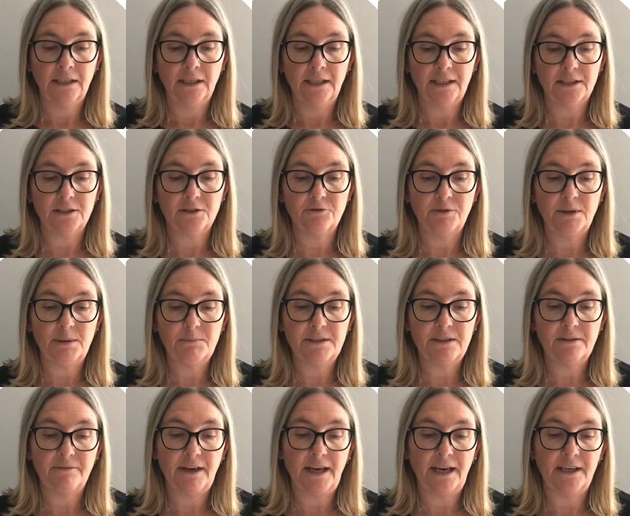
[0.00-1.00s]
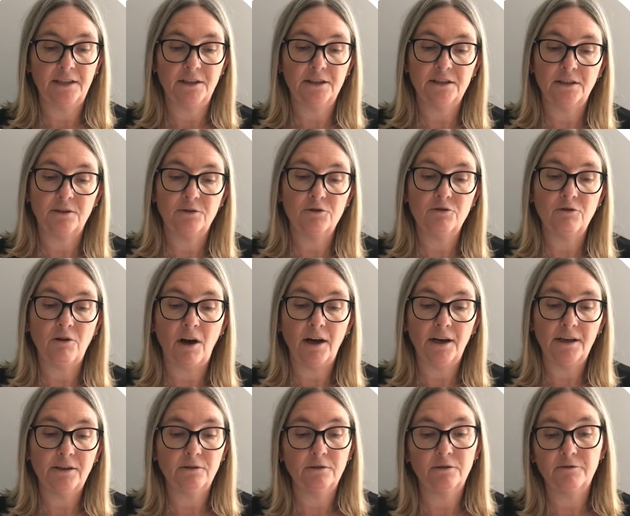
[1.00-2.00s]
extremes of age, so
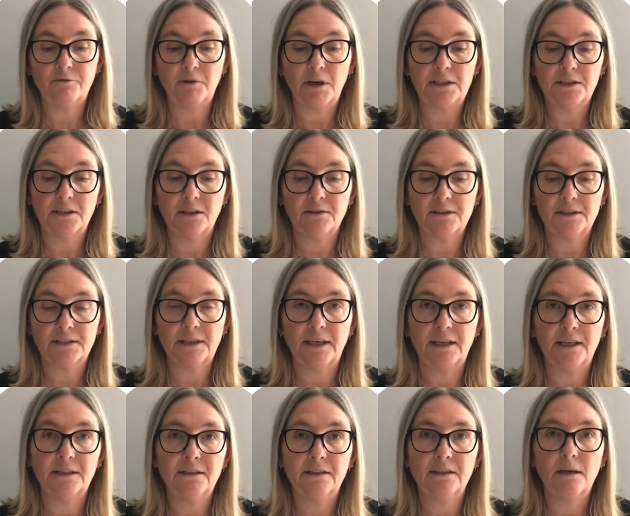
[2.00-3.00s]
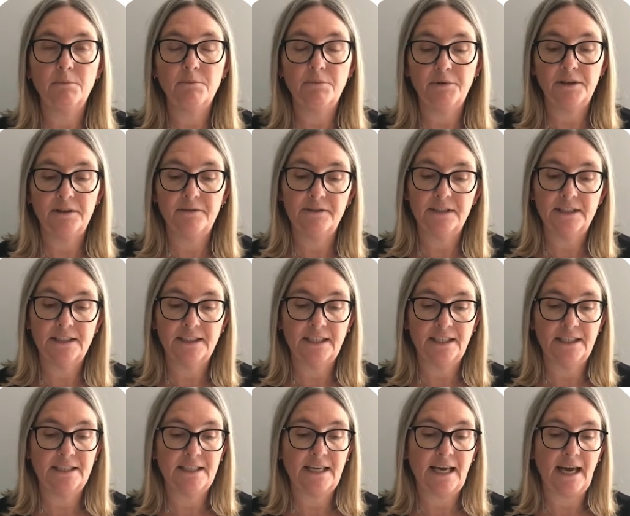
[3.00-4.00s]
dry or fragile skin, and previous
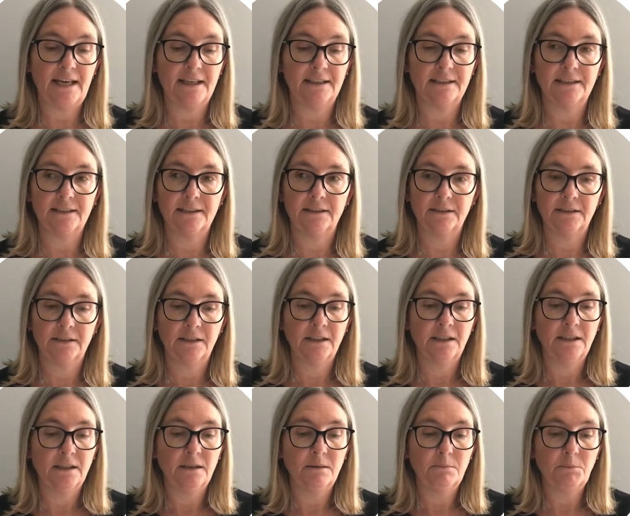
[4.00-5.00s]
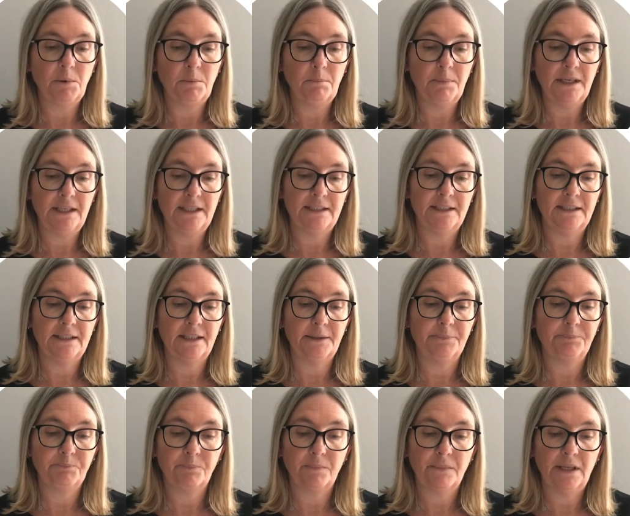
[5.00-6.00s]
skin tears, mobility,
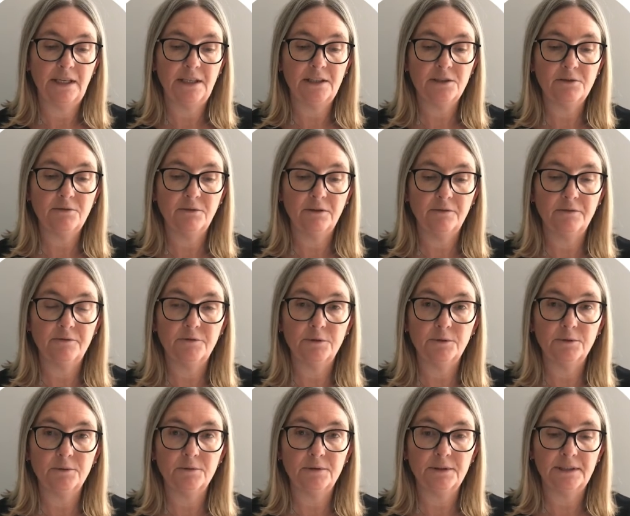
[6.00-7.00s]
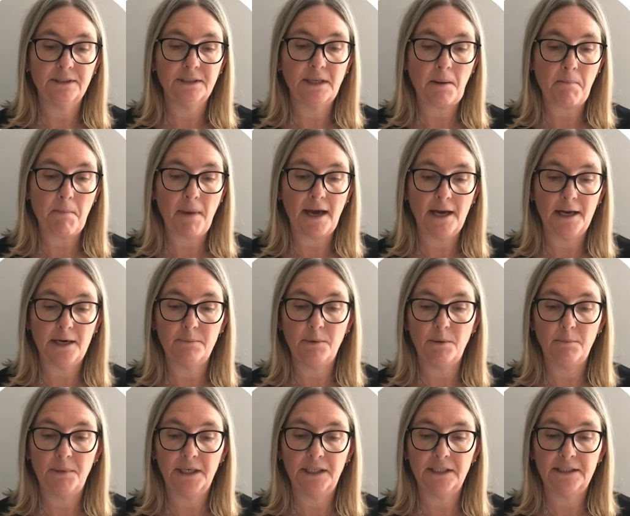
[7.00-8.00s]
history of falls, impaired
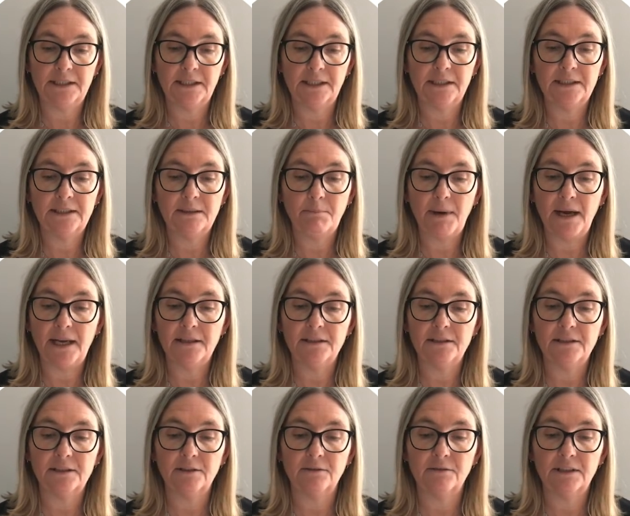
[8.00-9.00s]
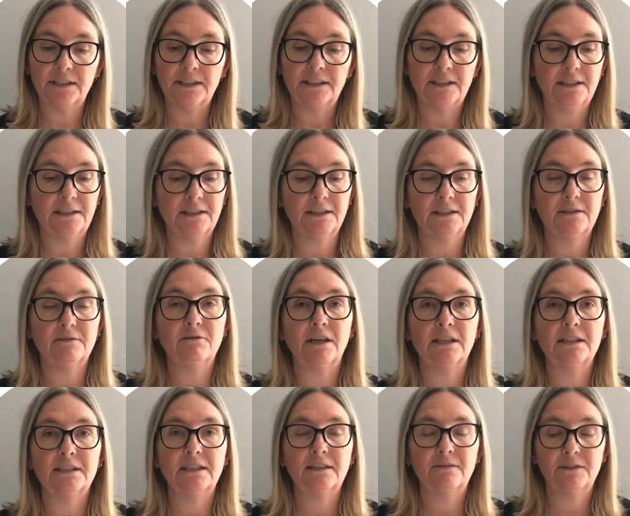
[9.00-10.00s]
mobility, dependence on assistance for
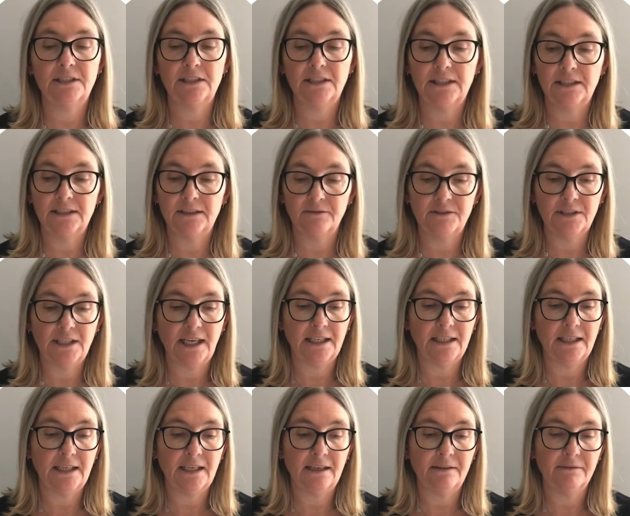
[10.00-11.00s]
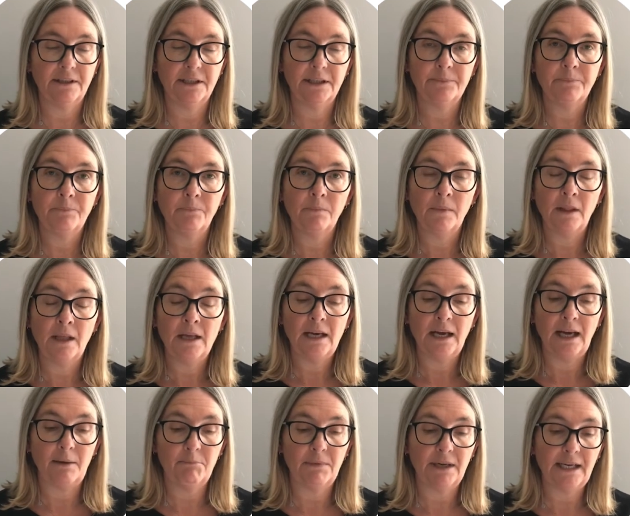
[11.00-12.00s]
activities of daily living,
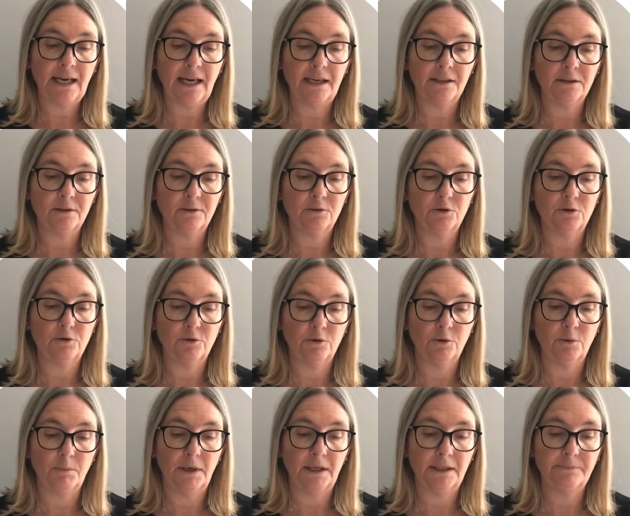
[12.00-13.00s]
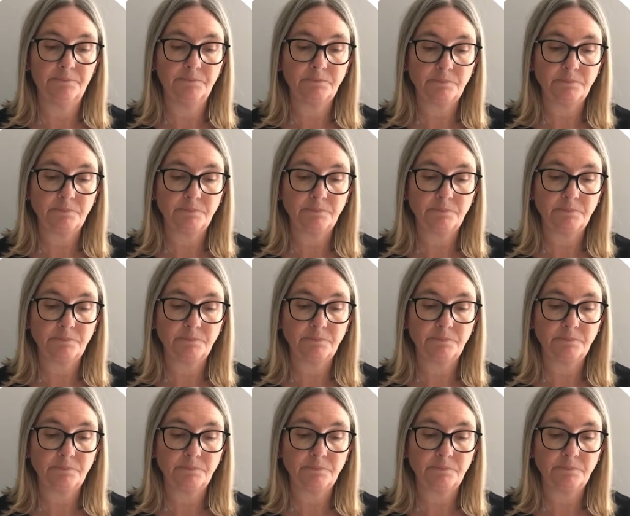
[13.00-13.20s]
and mechanical trauma,